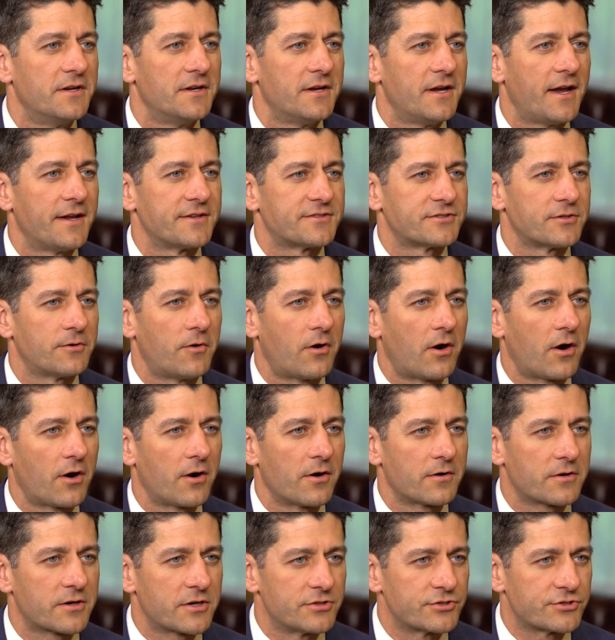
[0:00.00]
And so our
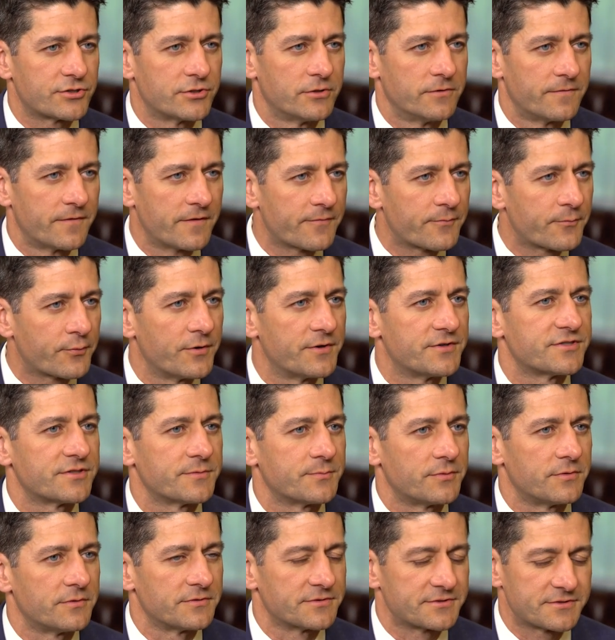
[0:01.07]
conservative
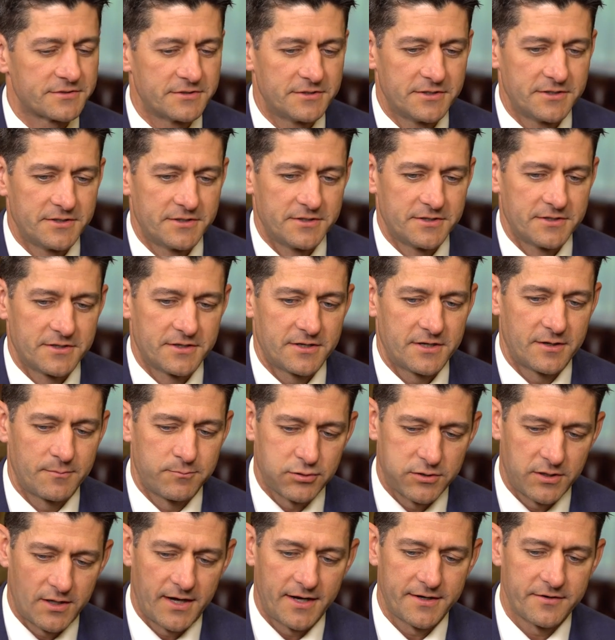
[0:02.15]
principles
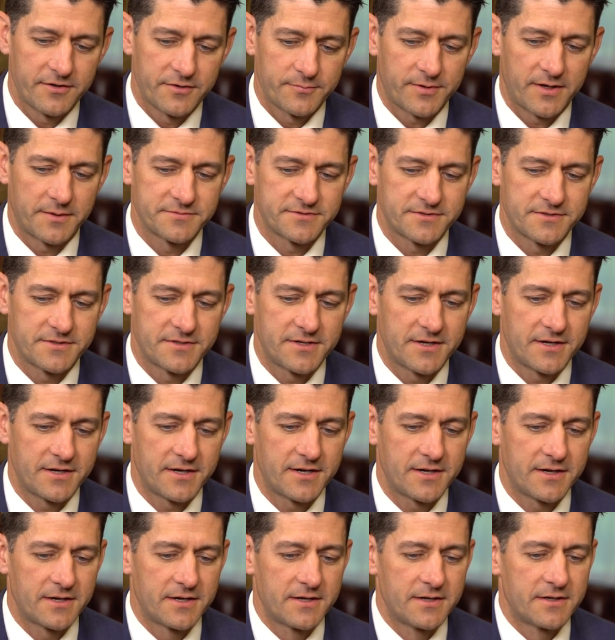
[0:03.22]
apply to the problems of the
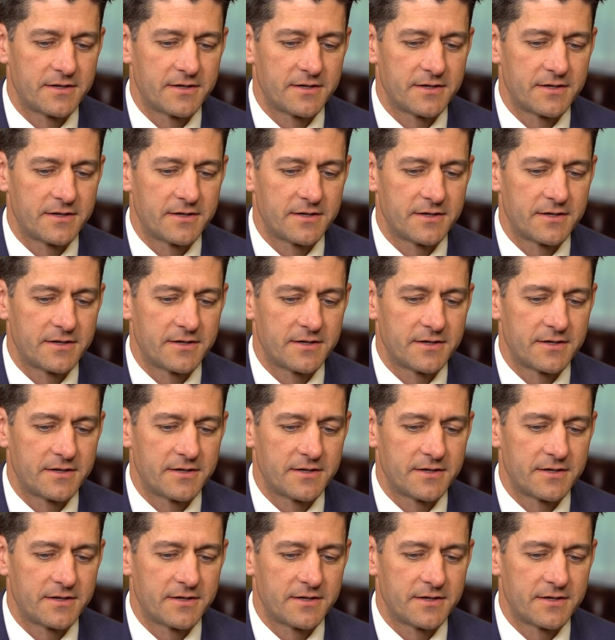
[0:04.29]
day,